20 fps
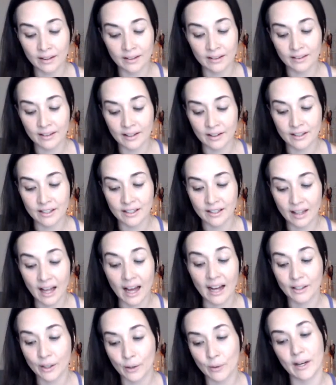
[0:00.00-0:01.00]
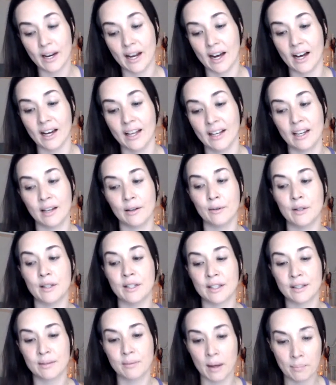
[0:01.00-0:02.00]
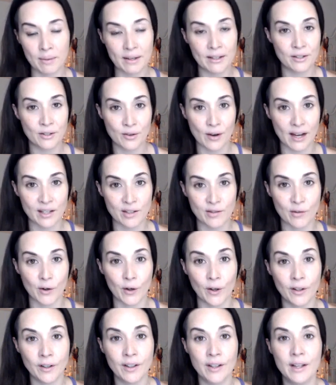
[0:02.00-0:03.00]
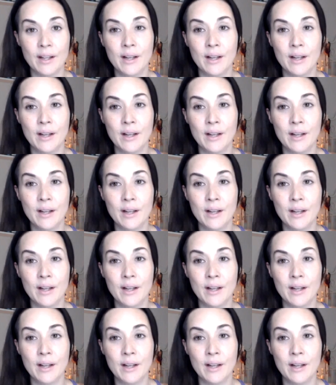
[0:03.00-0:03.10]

there was a lot going on. It was a bit stressful,